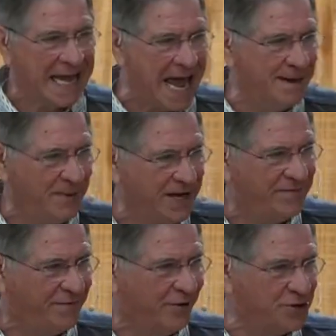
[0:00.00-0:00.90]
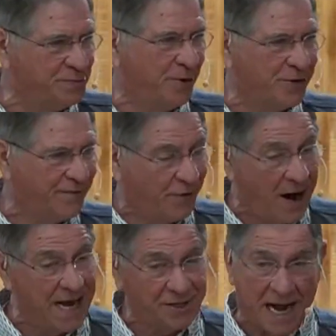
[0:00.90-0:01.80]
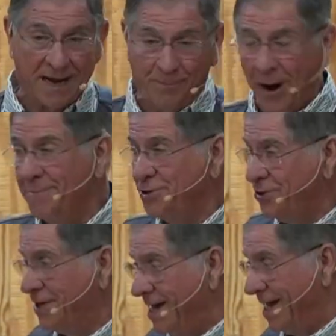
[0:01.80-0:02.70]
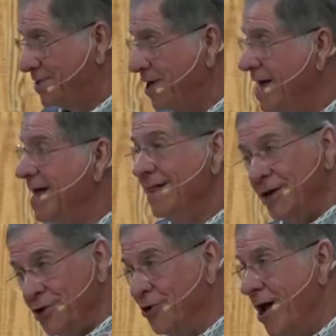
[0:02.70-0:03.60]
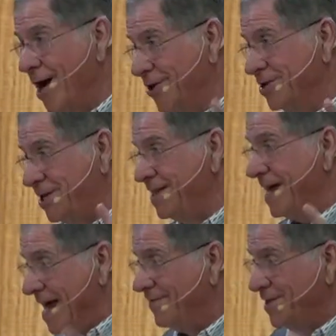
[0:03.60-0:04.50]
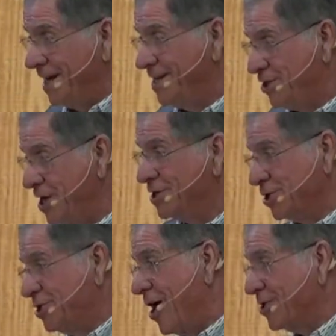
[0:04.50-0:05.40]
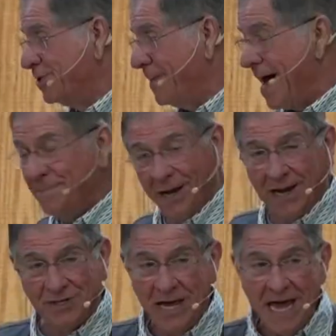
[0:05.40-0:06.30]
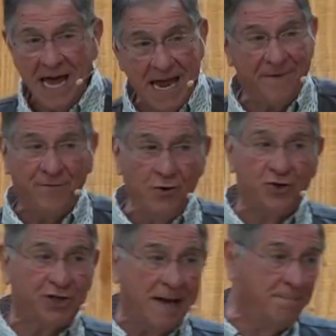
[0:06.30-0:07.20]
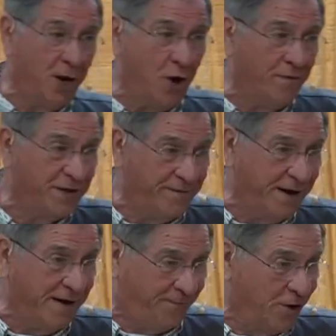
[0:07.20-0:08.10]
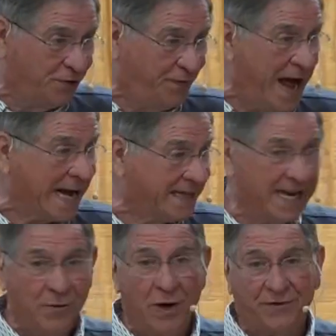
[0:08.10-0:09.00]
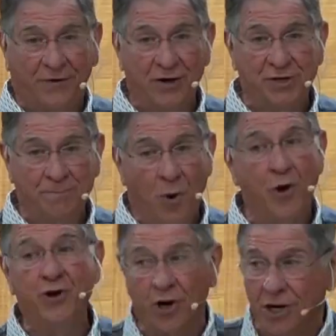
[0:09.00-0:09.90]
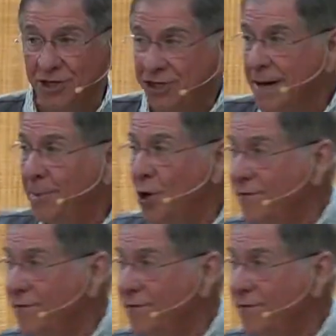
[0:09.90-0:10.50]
can believe the virgin birth of Christ, I can promise you this, then you're not going to see the heaven that Jesus talks about because if you stumble over the very first fact that he was virgin born, you're going to stumble